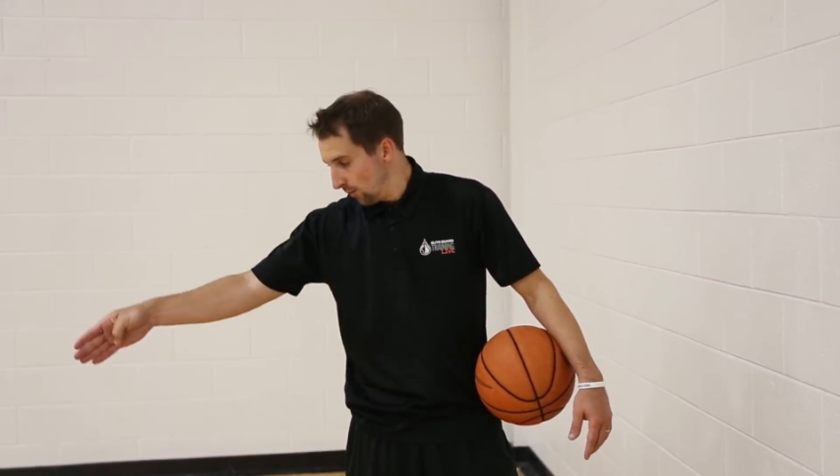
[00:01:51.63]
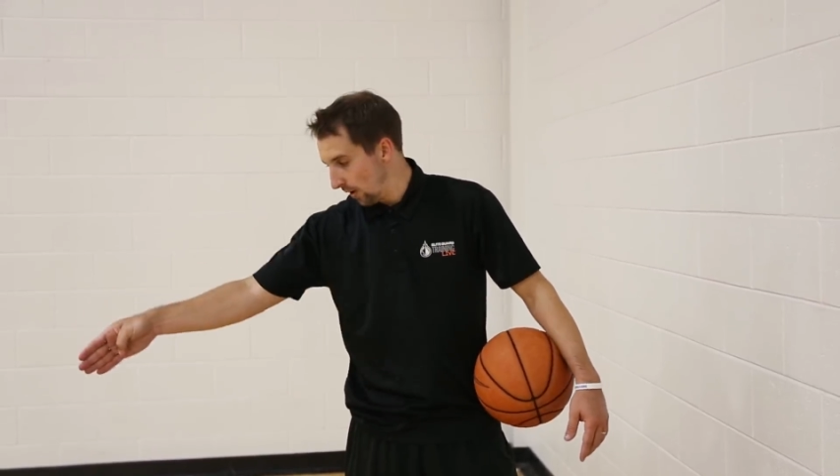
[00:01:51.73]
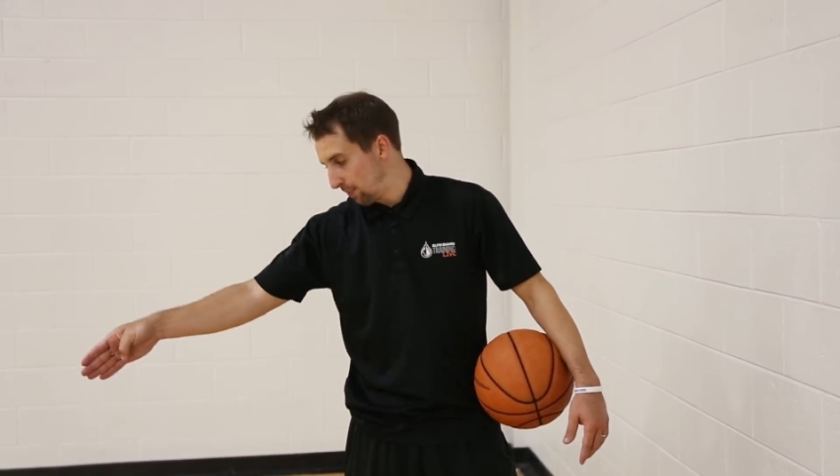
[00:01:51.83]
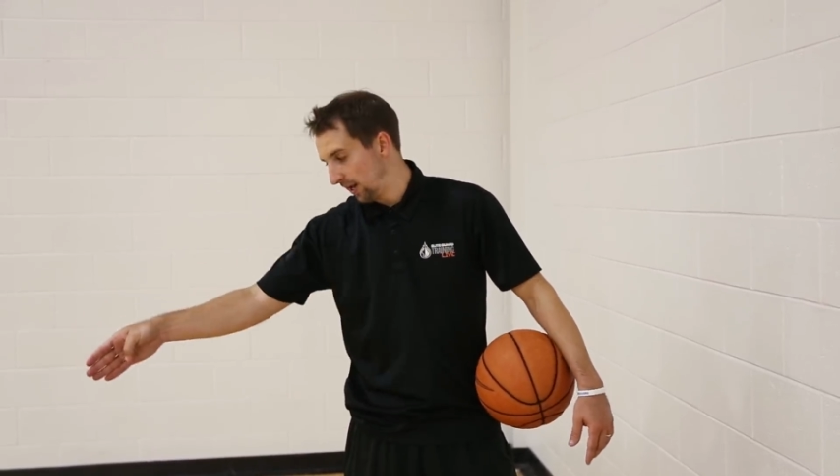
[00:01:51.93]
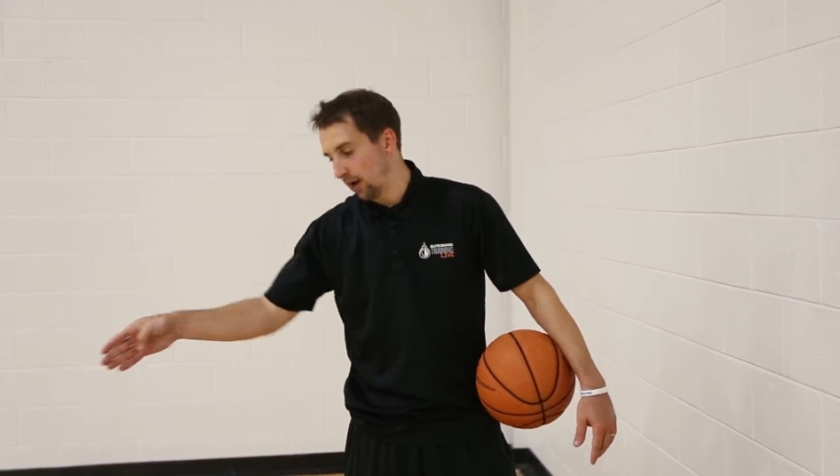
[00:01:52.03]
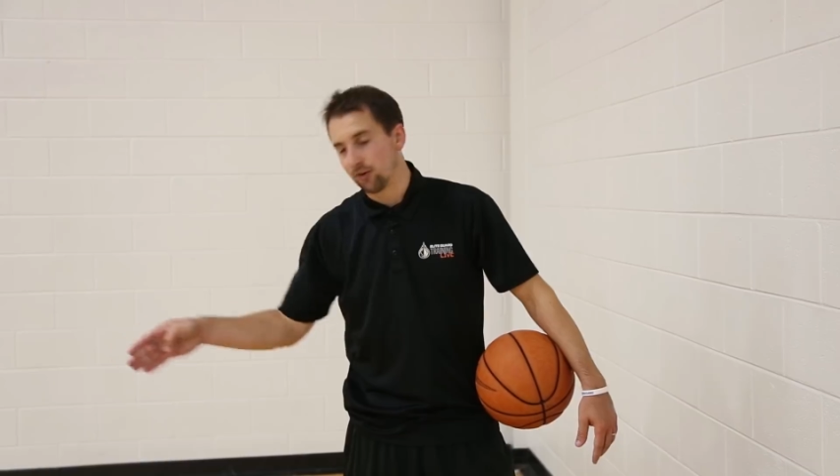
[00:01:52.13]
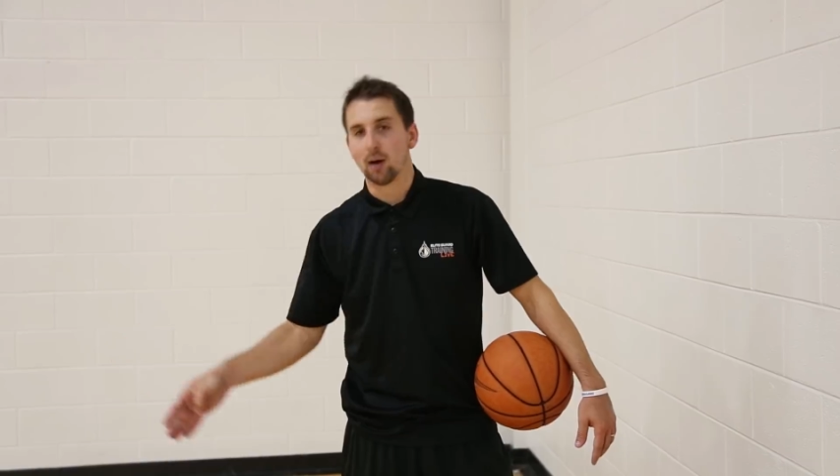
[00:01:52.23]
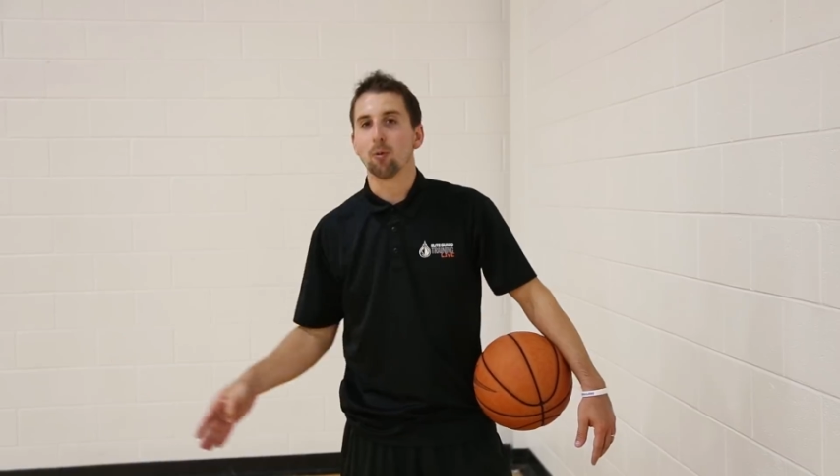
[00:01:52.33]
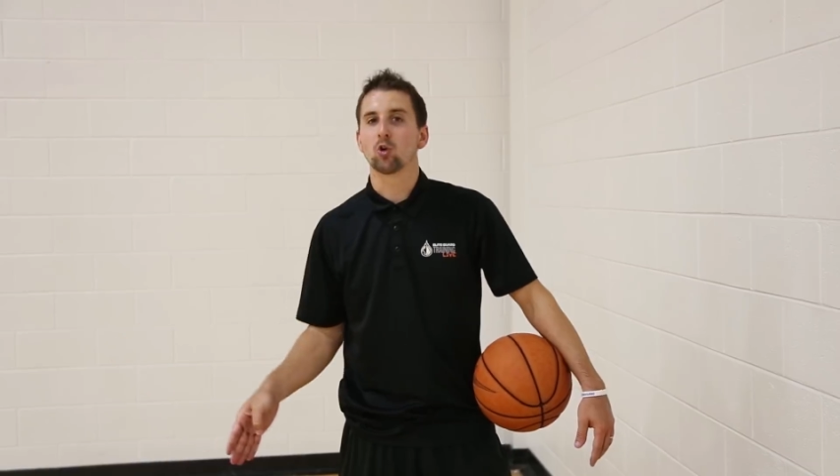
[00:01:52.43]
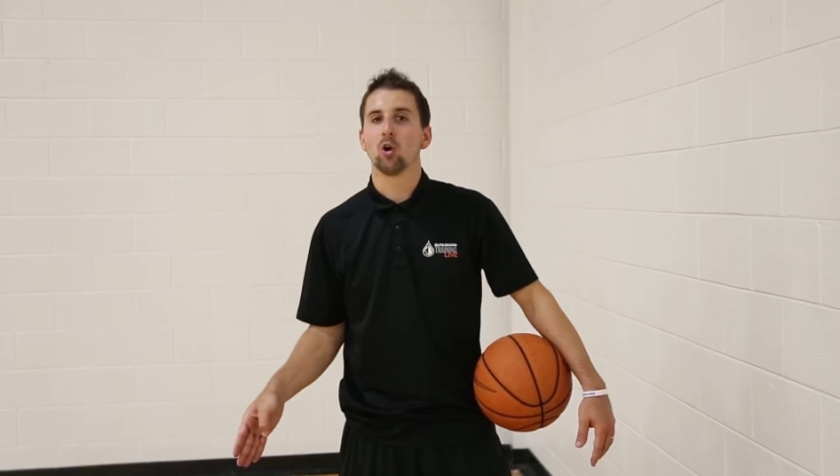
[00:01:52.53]
repping out
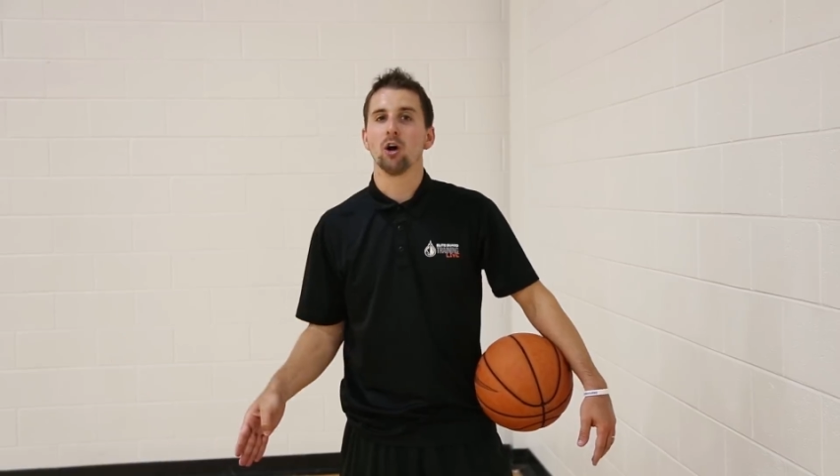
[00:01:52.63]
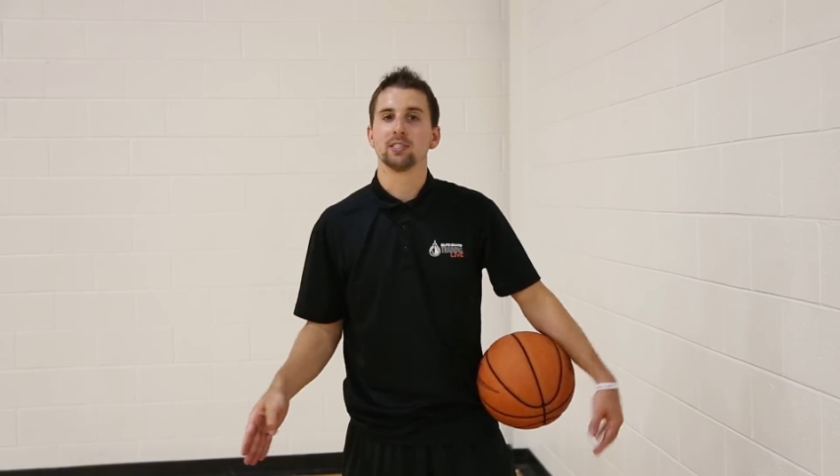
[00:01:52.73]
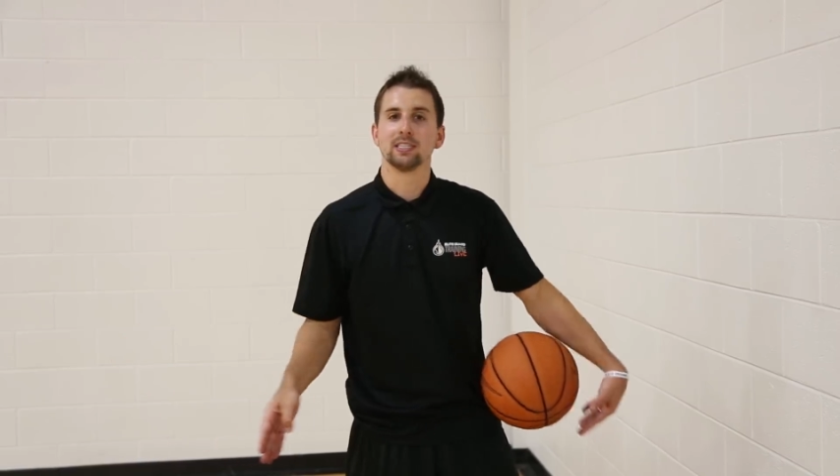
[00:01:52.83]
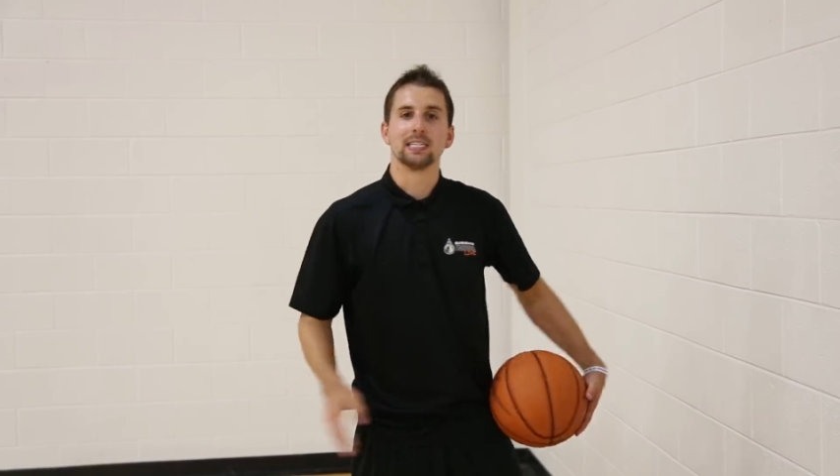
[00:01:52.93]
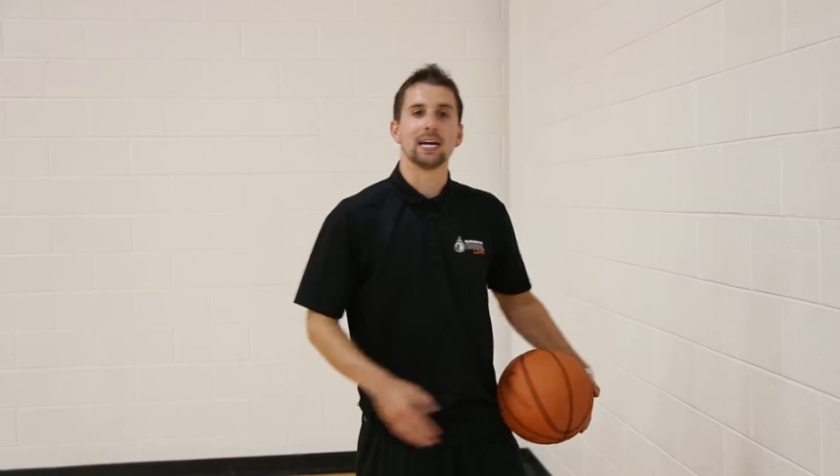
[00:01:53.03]
double crosses in